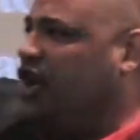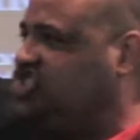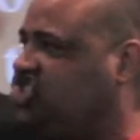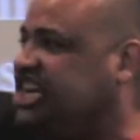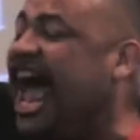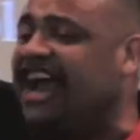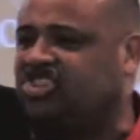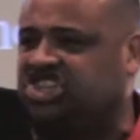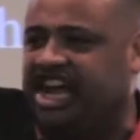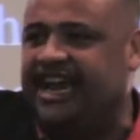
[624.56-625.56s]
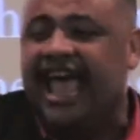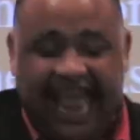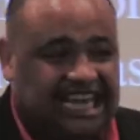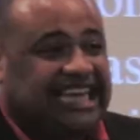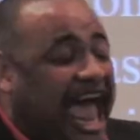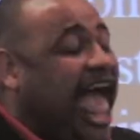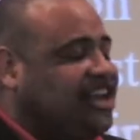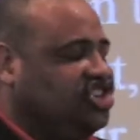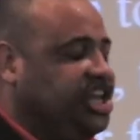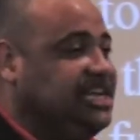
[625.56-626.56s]
rejection is
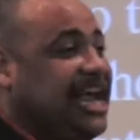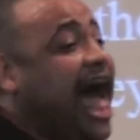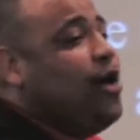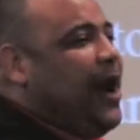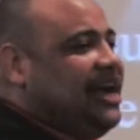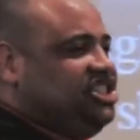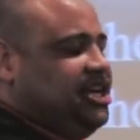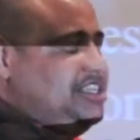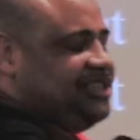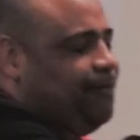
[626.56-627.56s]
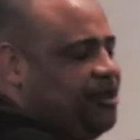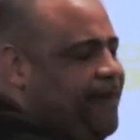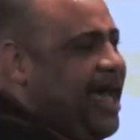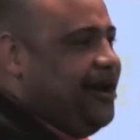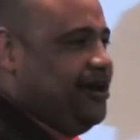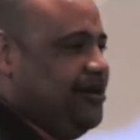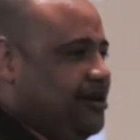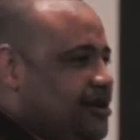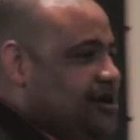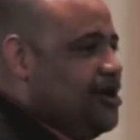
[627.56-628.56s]
actually direction to something better.
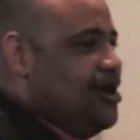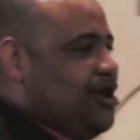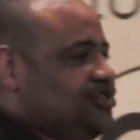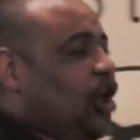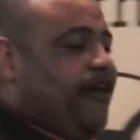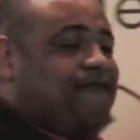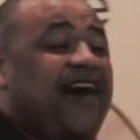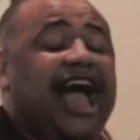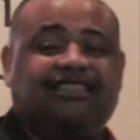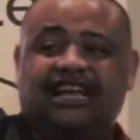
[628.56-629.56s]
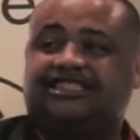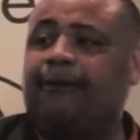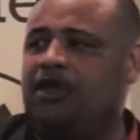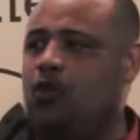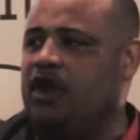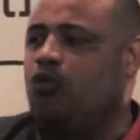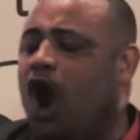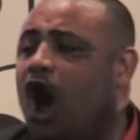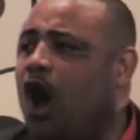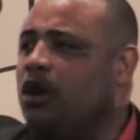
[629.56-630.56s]
So the fact that something went
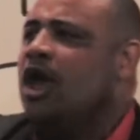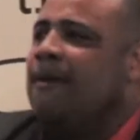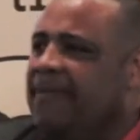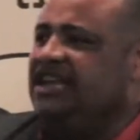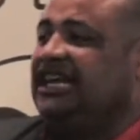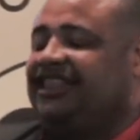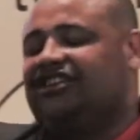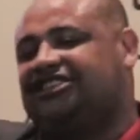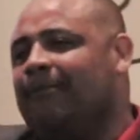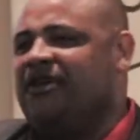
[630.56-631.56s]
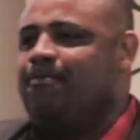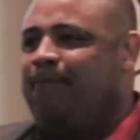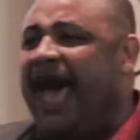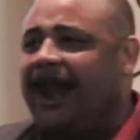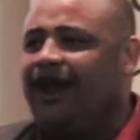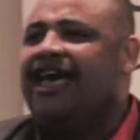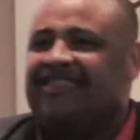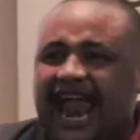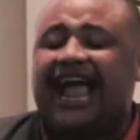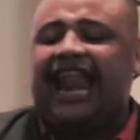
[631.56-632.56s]
wrong means that there's something better
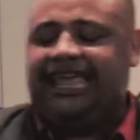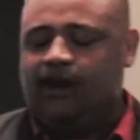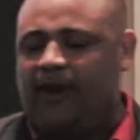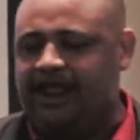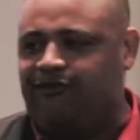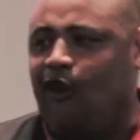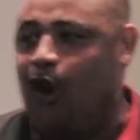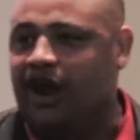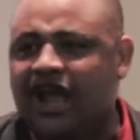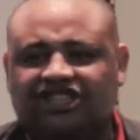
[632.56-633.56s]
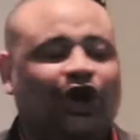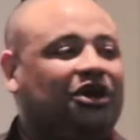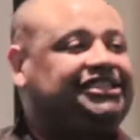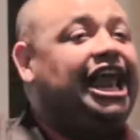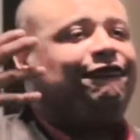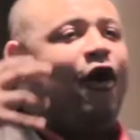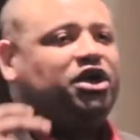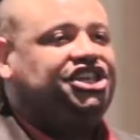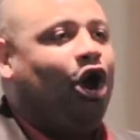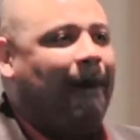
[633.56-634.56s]
that I got to get ready for. So instead of
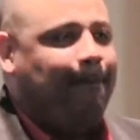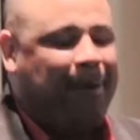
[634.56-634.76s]
focusing on my